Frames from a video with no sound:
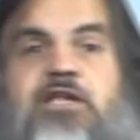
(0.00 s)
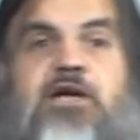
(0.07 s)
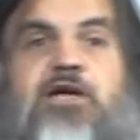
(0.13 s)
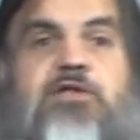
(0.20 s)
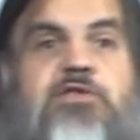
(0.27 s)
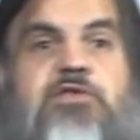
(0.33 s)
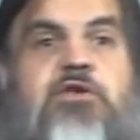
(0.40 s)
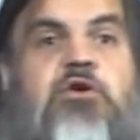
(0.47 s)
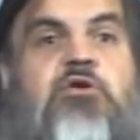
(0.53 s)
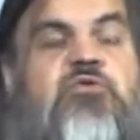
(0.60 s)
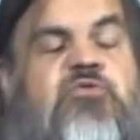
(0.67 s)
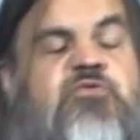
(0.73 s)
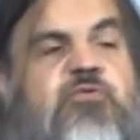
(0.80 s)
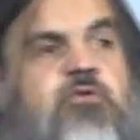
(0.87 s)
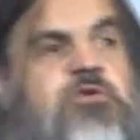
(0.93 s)
lines,
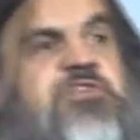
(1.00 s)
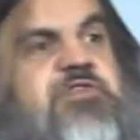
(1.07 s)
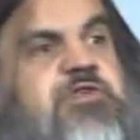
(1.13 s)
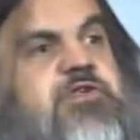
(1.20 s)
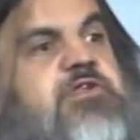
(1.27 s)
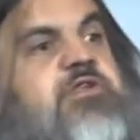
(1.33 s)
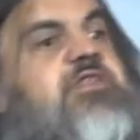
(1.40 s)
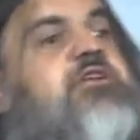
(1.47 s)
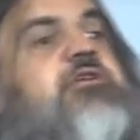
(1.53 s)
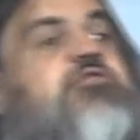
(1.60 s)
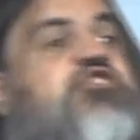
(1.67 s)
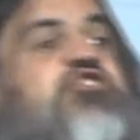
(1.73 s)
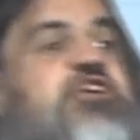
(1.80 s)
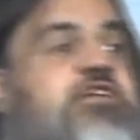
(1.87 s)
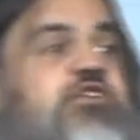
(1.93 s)
forces that are
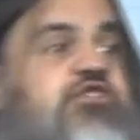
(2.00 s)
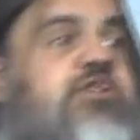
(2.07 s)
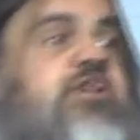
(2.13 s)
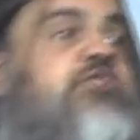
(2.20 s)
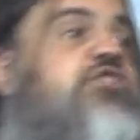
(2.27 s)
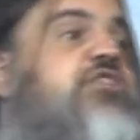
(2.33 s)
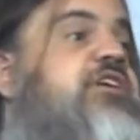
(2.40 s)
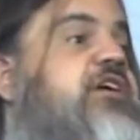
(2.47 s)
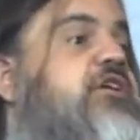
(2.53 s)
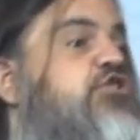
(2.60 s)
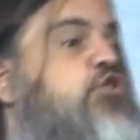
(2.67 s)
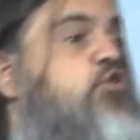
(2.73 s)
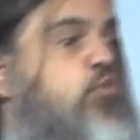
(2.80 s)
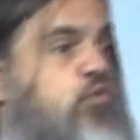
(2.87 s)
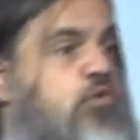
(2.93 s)
changing
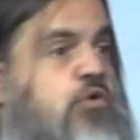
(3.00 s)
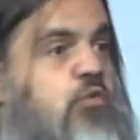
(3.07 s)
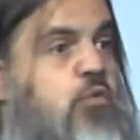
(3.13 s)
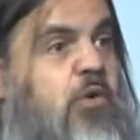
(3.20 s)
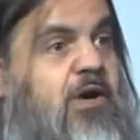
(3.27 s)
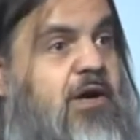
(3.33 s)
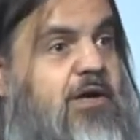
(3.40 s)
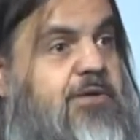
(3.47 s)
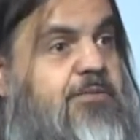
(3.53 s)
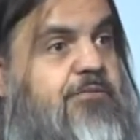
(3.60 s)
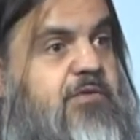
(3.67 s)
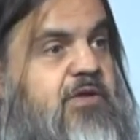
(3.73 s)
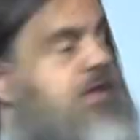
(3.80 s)
education worldwide.